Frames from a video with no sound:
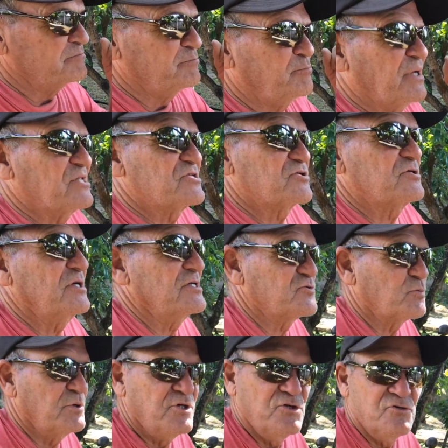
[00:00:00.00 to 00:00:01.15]
But it's
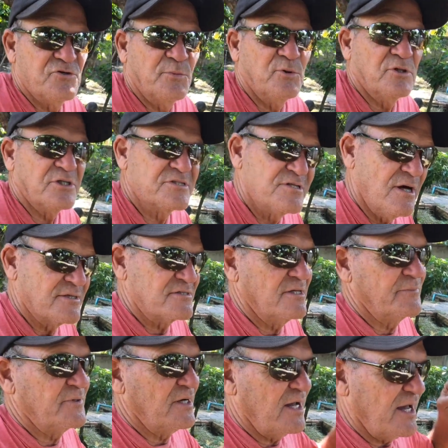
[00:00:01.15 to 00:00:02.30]
reusable. It's not
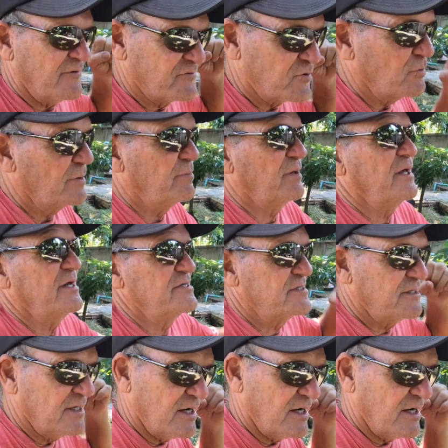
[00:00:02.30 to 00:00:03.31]
something I have to replace